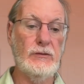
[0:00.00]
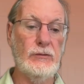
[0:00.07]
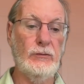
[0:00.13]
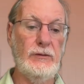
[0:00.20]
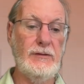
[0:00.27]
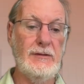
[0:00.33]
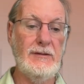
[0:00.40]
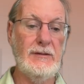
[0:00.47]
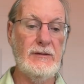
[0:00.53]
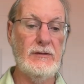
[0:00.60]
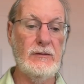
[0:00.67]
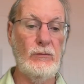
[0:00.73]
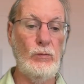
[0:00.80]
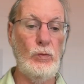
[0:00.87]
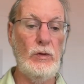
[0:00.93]
So this
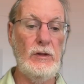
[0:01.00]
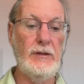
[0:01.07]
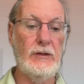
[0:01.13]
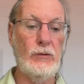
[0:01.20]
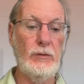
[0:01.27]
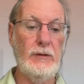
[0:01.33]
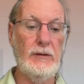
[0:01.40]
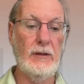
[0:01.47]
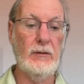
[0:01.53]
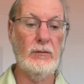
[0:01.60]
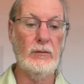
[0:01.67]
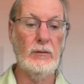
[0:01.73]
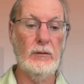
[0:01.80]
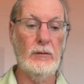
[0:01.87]
is really critical.